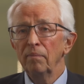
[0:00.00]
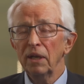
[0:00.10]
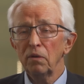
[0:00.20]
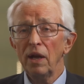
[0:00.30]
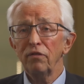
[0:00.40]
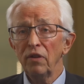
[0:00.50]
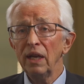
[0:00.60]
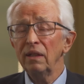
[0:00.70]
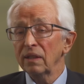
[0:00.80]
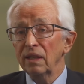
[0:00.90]
But quite
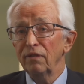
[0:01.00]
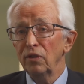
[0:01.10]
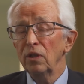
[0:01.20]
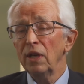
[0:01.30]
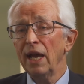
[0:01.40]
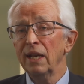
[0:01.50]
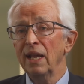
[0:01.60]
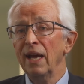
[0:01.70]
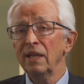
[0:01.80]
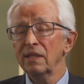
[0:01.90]
frankly, if you look at
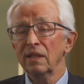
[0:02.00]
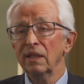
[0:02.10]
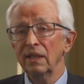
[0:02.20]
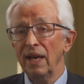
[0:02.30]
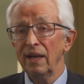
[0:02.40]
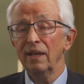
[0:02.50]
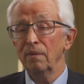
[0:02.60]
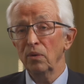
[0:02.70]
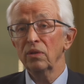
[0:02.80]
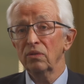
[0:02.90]
it honestly, not
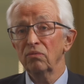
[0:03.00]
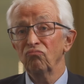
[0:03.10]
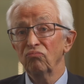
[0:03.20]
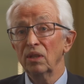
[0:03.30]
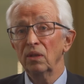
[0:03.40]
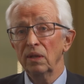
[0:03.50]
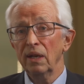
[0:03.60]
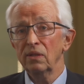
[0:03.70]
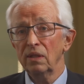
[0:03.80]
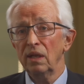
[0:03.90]
any worse than the
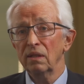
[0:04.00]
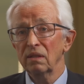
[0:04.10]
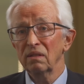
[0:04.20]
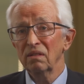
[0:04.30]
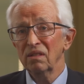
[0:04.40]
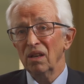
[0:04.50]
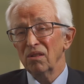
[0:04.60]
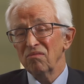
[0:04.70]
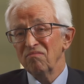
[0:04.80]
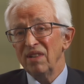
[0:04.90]
United States.
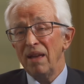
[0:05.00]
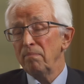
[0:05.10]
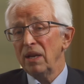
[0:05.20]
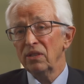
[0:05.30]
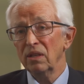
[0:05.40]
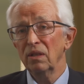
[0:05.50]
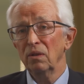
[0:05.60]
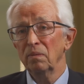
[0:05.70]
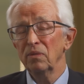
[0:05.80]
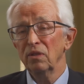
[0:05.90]
So not much in
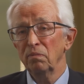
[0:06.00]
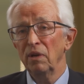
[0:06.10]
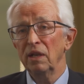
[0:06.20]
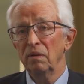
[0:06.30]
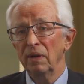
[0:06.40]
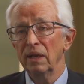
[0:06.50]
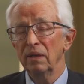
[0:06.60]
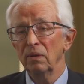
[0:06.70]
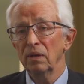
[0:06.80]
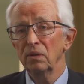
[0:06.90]
terms of brain
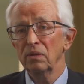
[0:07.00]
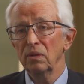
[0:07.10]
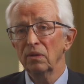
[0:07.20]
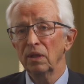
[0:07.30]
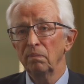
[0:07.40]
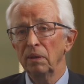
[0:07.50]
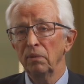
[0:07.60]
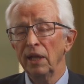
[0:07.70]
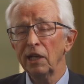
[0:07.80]
drain or loose nuclear people.